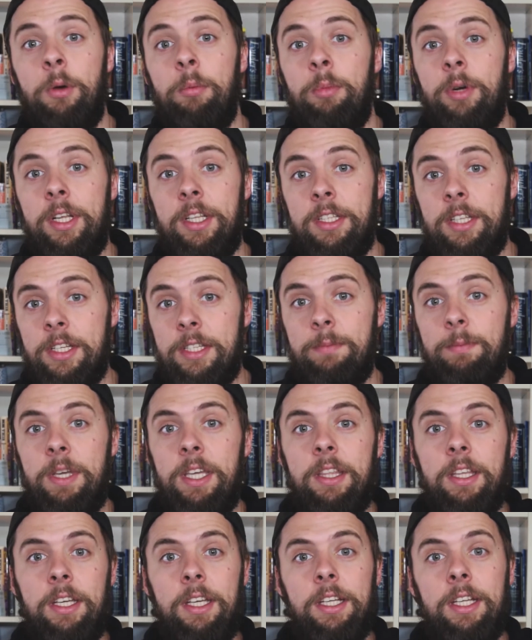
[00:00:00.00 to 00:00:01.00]
But it does
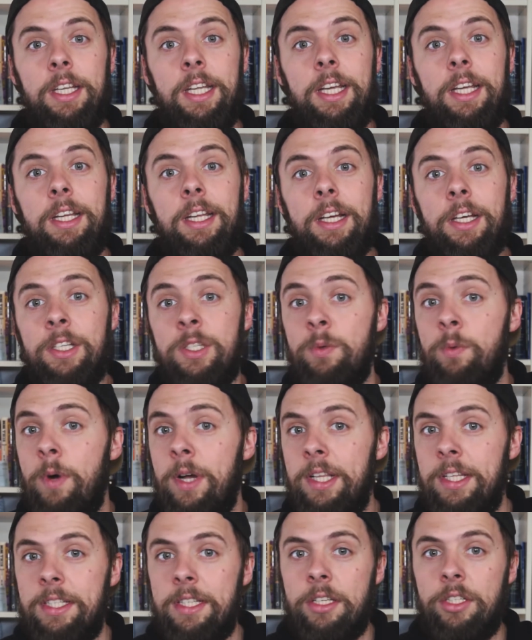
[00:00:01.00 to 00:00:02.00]
mean that you need, as
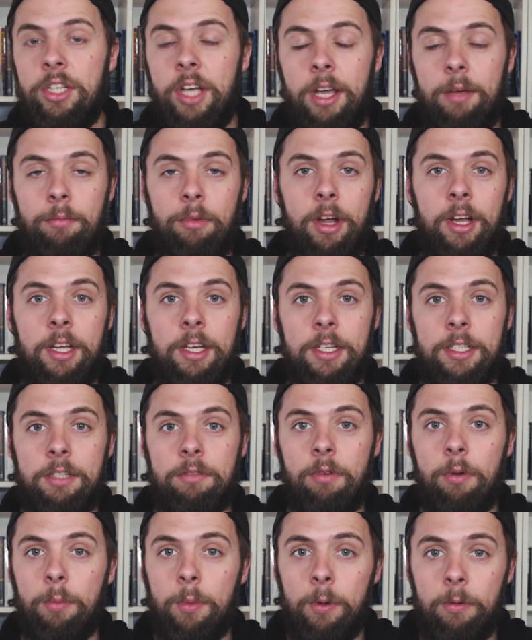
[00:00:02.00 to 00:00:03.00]
well as a chain breaker to
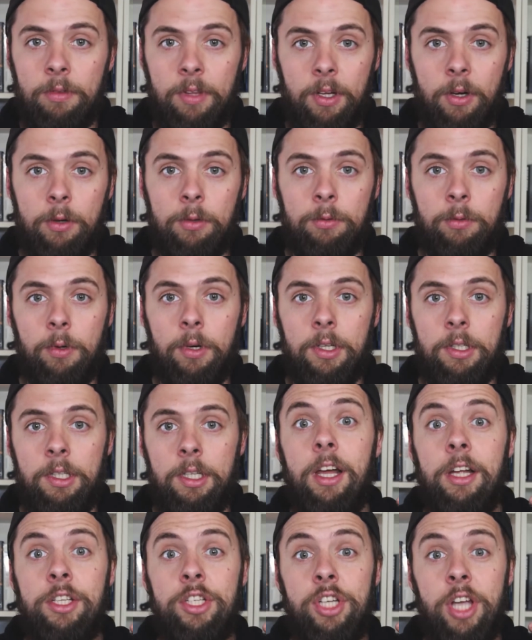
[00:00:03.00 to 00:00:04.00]
remove the old one,
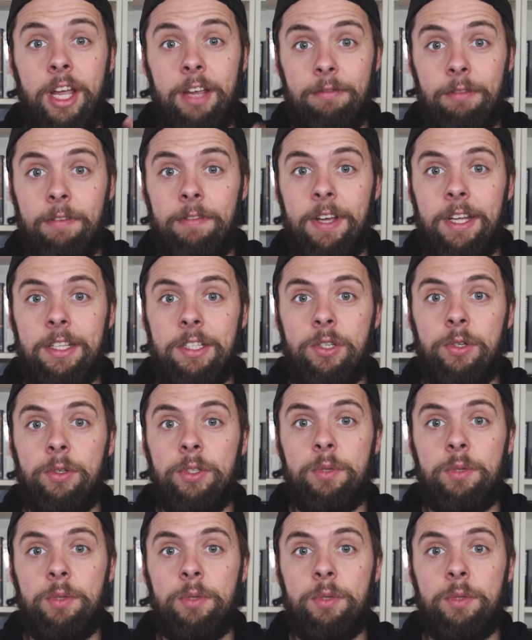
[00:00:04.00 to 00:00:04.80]
a chain riveting tool